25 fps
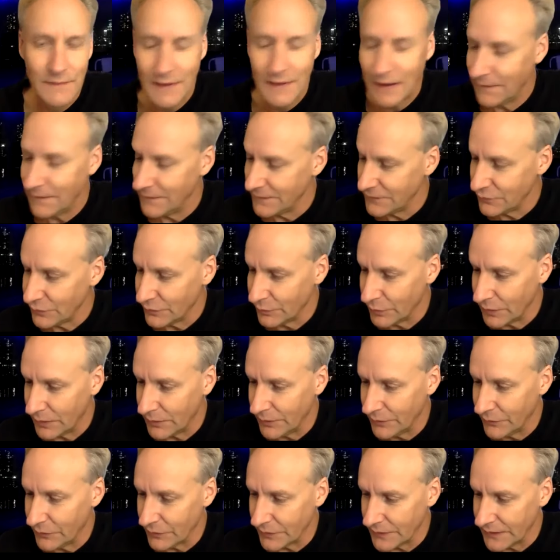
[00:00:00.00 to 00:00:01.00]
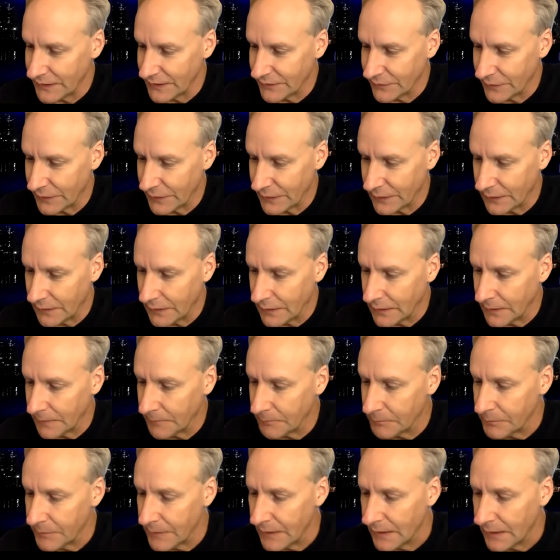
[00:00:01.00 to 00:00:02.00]
Oh, this one probably won't take very long.
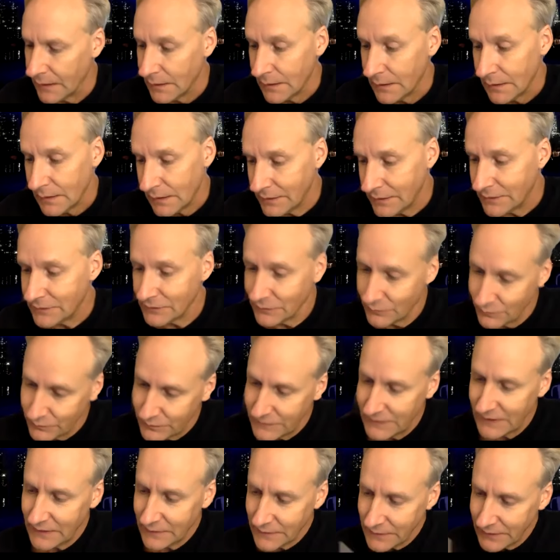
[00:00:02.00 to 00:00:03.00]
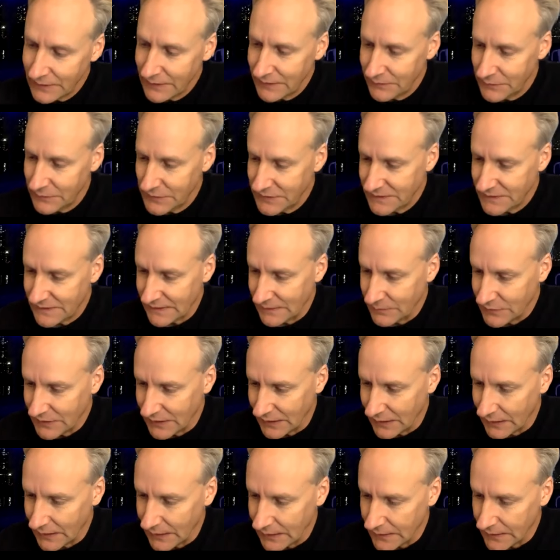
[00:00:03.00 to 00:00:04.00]
Oh, they're going to give me the same
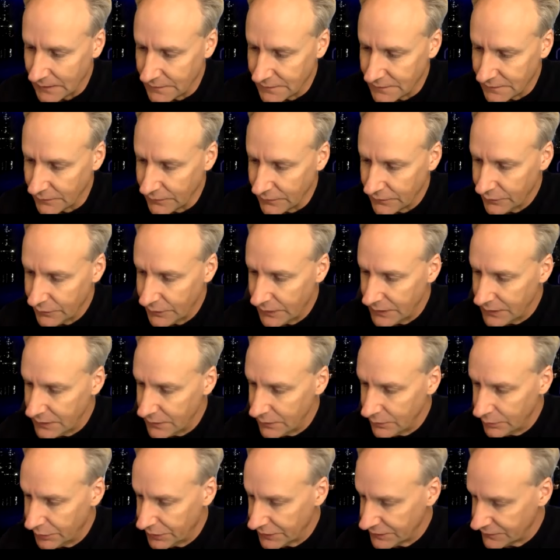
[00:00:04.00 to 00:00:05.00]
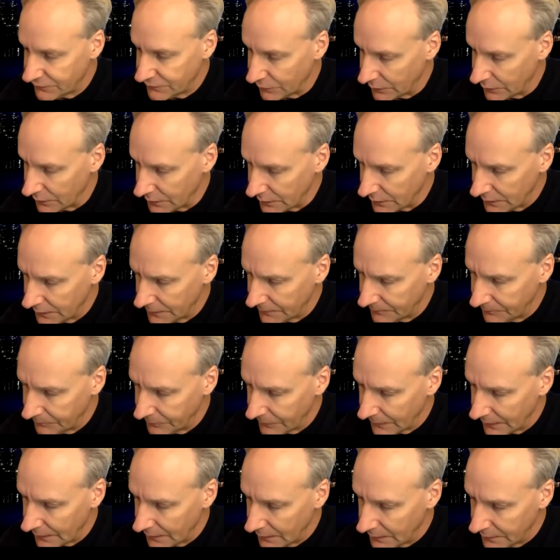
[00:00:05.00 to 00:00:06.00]
thing again. So 3u plus 4.
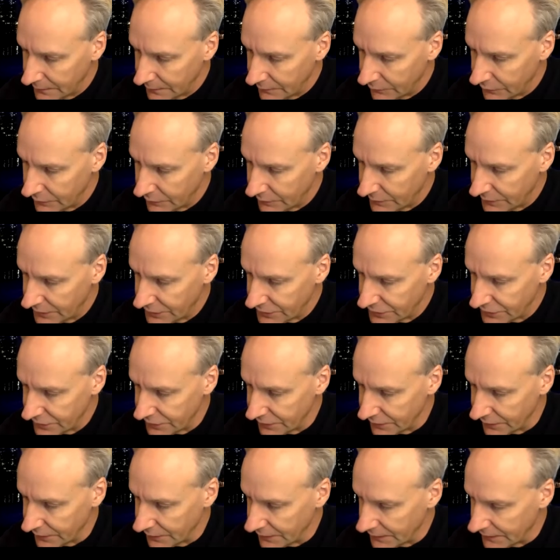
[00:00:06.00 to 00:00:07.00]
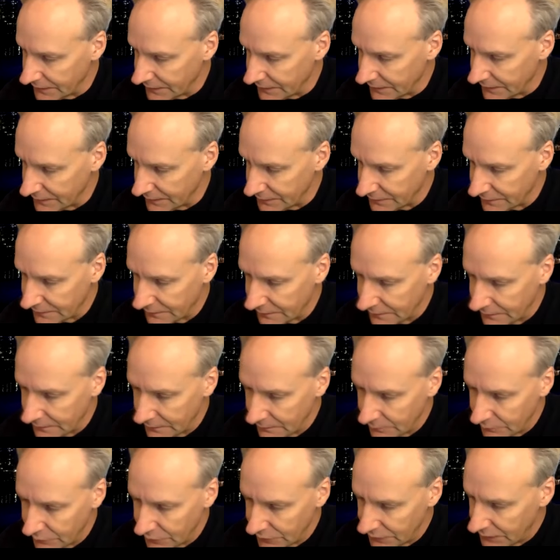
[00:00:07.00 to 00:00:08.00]
I want to make sure you're good at this.
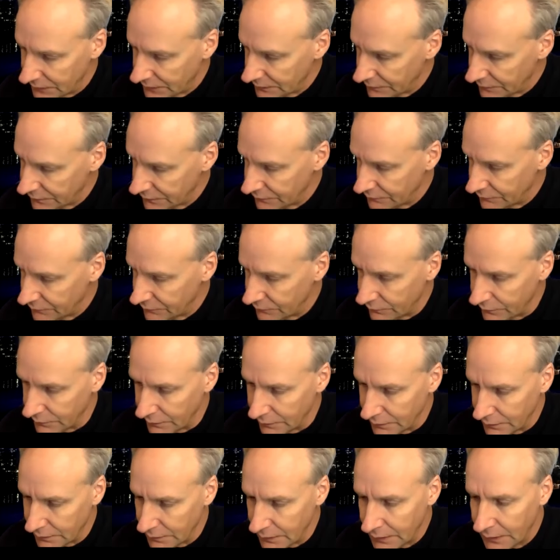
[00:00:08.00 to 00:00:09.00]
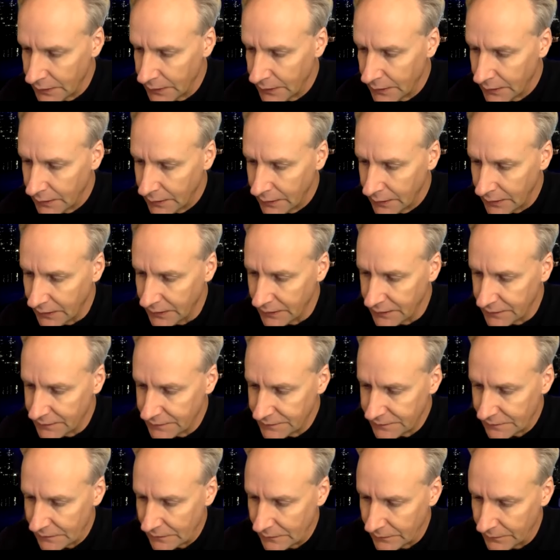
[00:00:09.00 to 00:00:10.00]
Plus 4
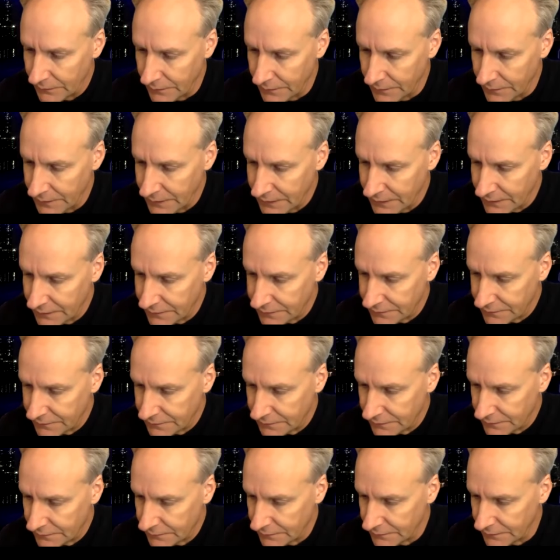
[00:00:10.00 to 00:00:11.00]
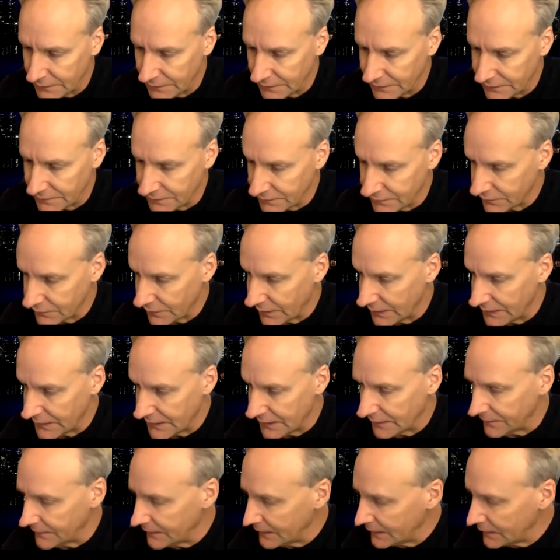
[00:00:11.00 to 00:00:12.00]
is this distance right
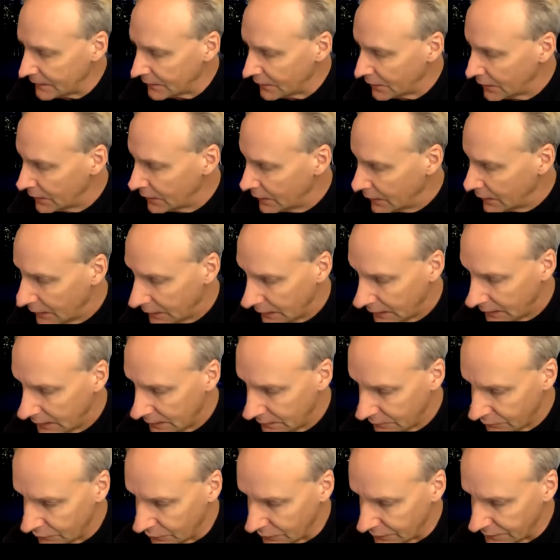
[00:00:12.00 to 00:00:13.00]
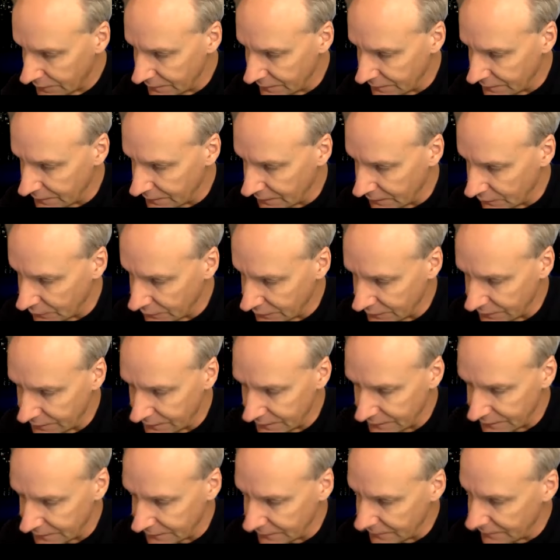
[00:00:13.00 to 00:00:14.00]
down there. And of course, it's equal to the
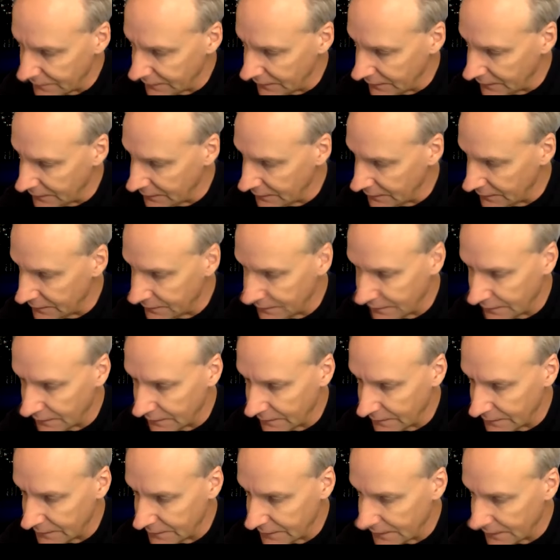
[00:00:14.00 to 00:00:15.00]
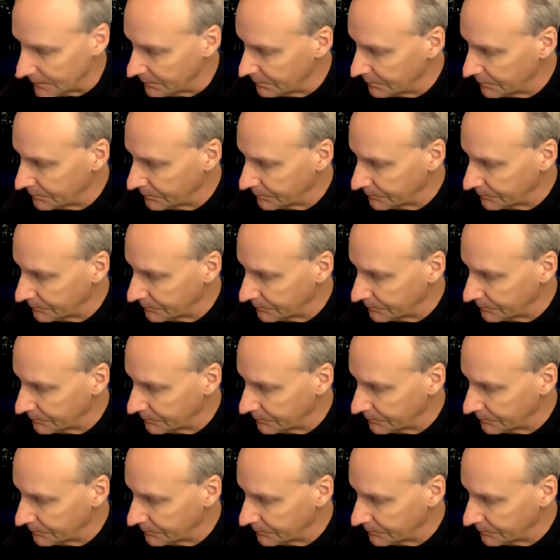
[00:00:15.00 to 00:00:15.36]
16 that you see on the top.